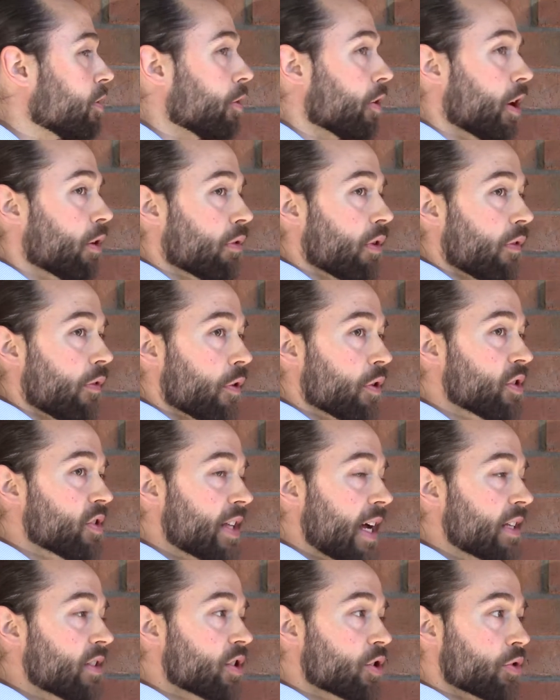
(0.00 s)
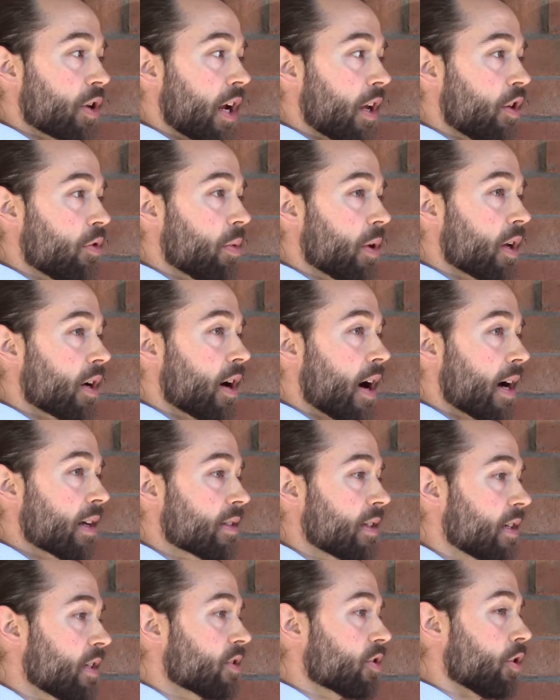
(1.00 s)
you're going to reverse that strain you've been
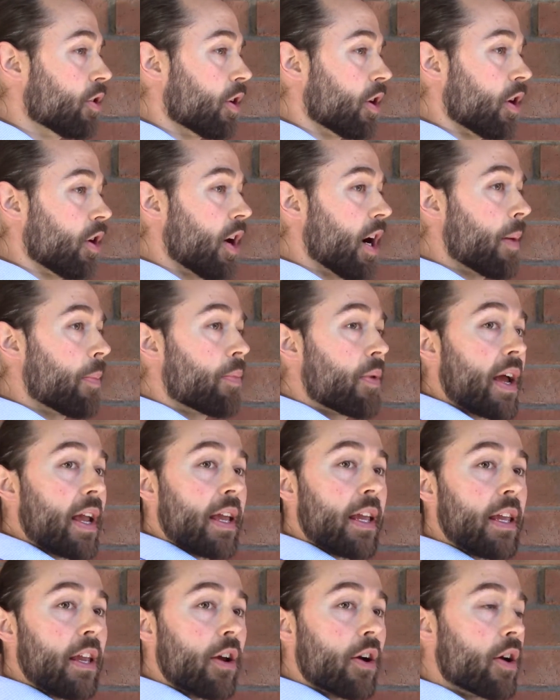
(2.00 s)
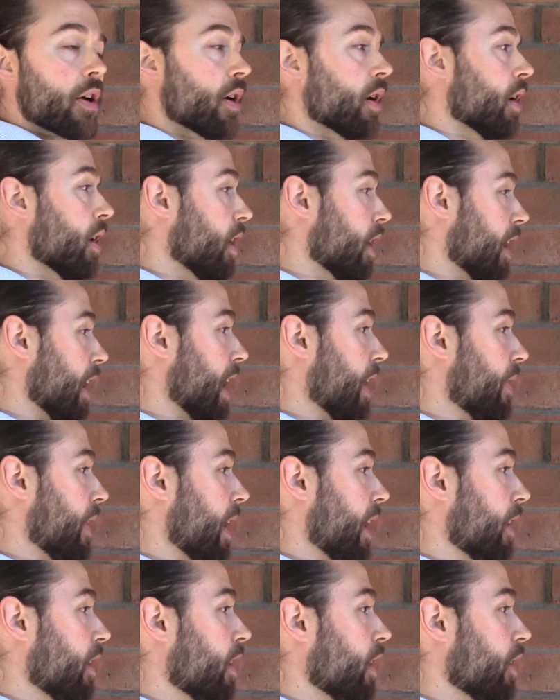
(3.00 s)
causing. So you're going to go upright here, and
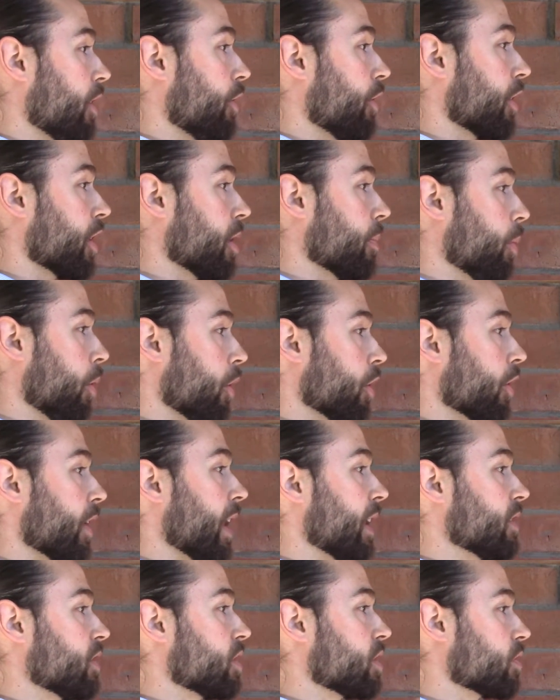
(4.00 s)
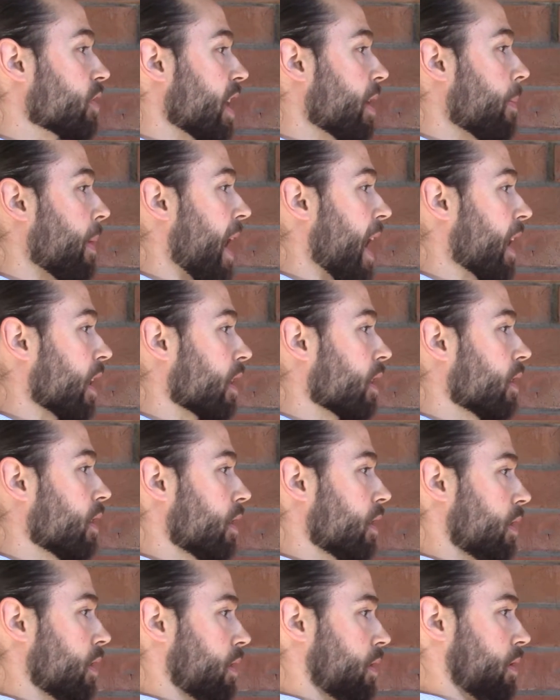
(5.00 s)
then you're going to pull your head straight back,
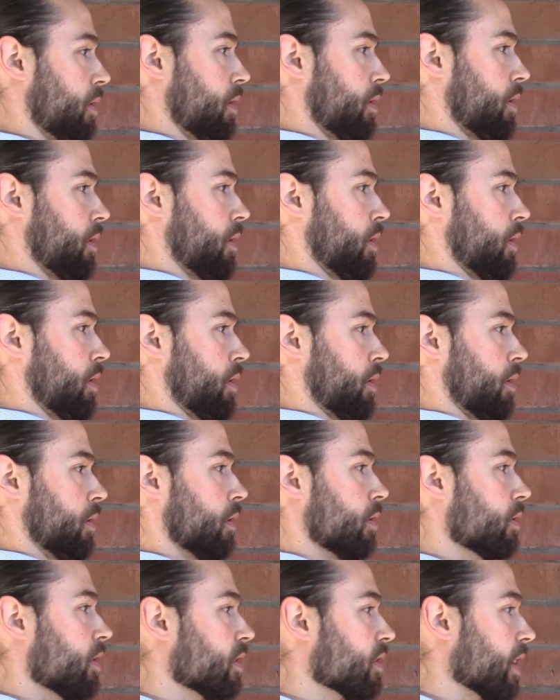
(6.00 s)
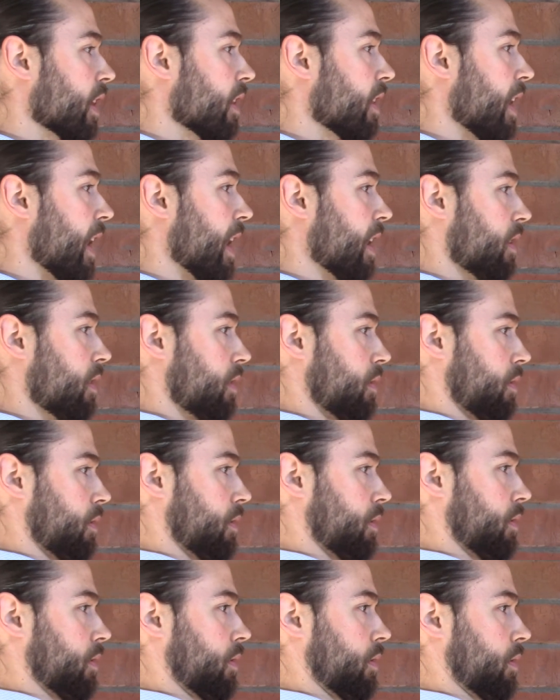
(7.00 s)
just like that,
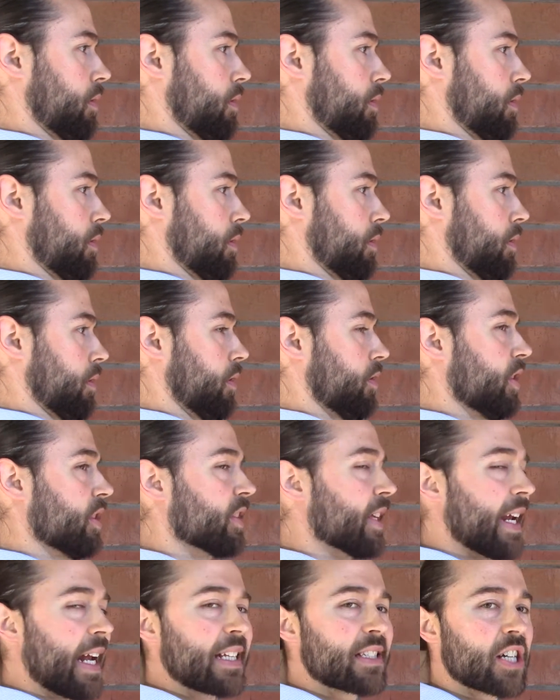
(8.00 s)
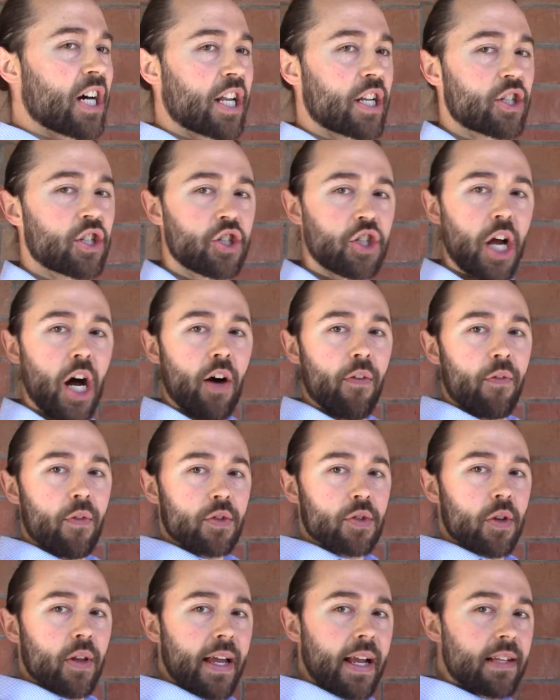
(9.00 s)
just like it's on a shelf.
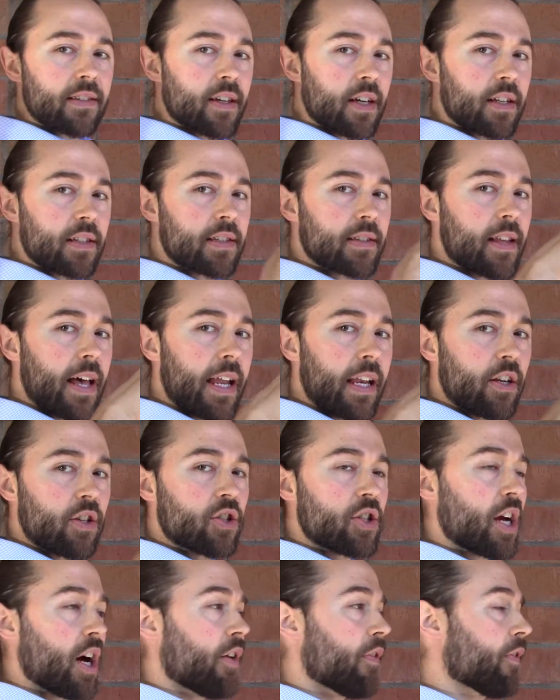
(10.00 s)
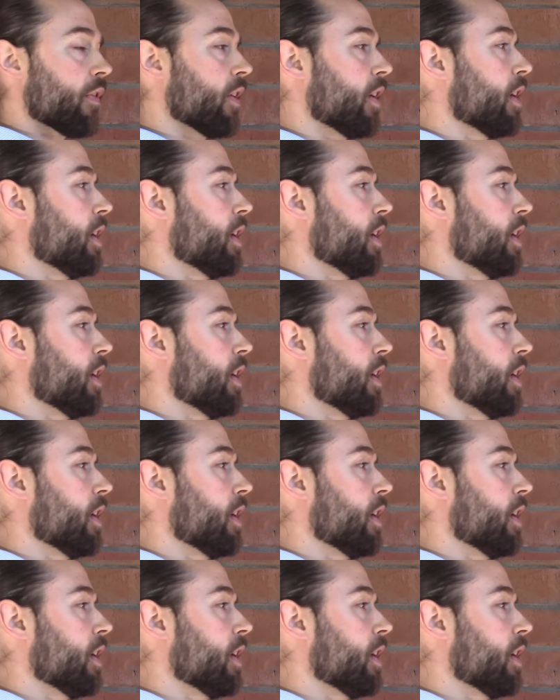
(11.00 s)
So like it's on a sliding shelf.